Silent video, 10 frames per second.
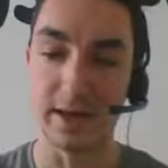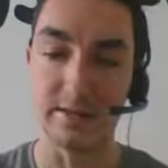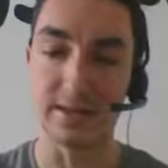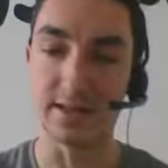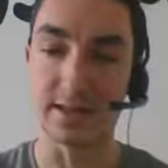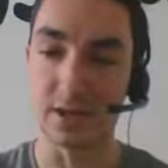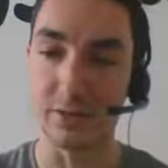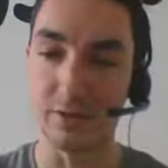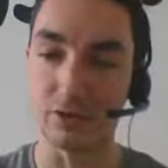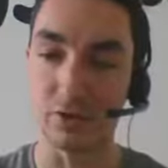this is not
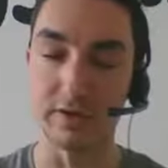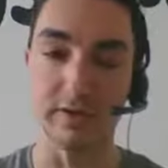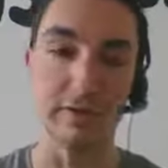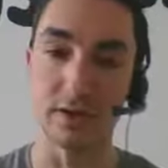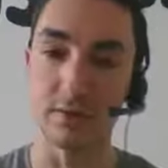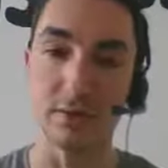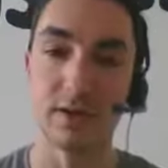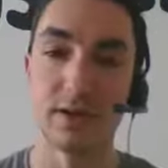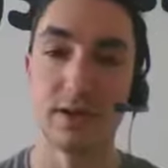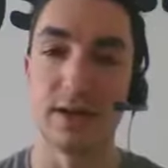going to be shown as available.
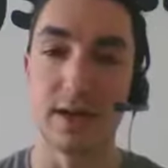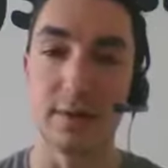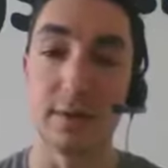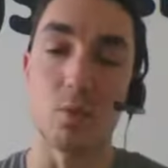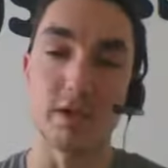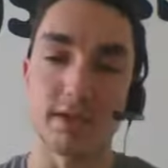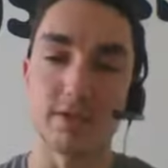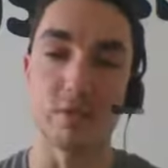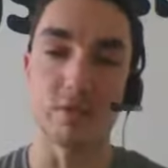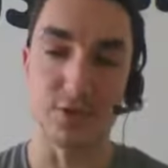And once,
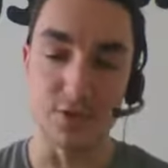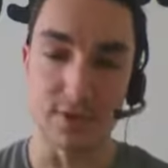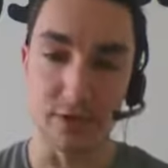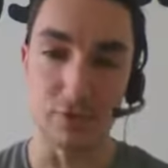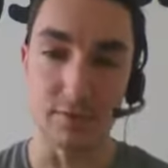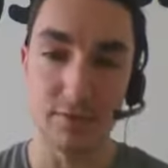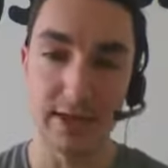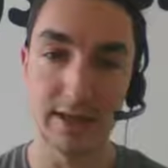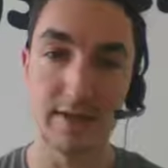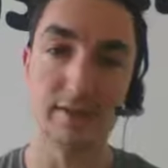of course, you schedule a
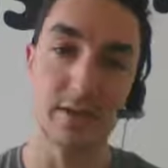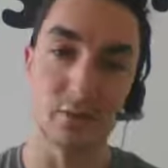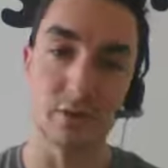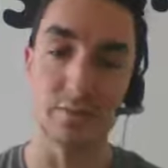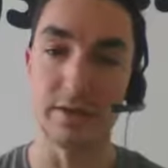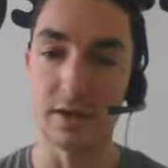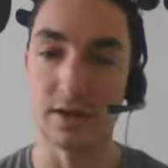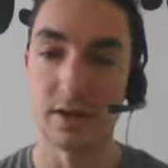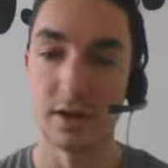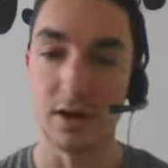meeting, this will appear
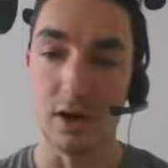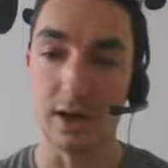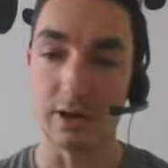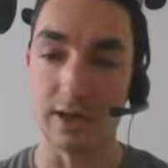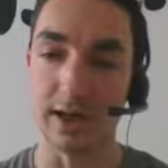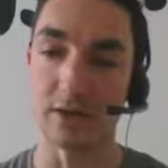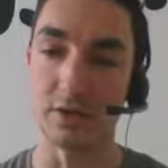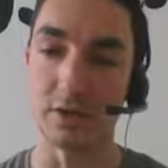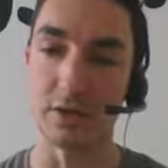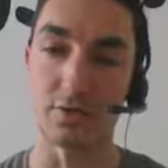on your
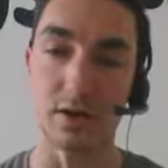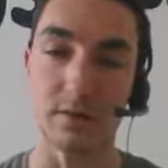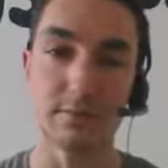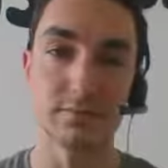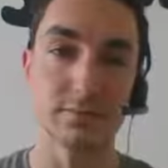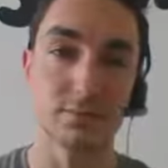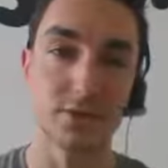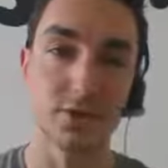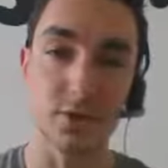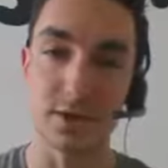calendar as well.
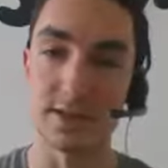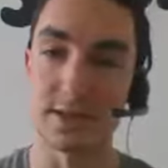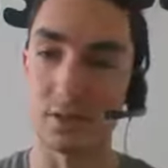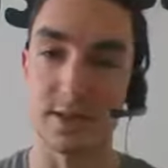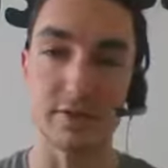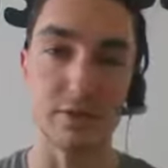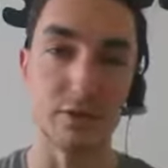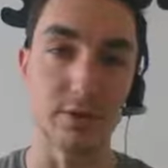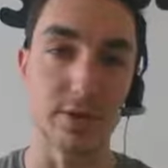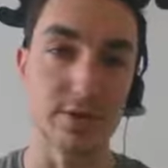So it's synchronized
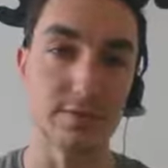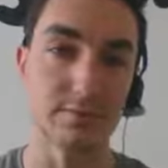both ways.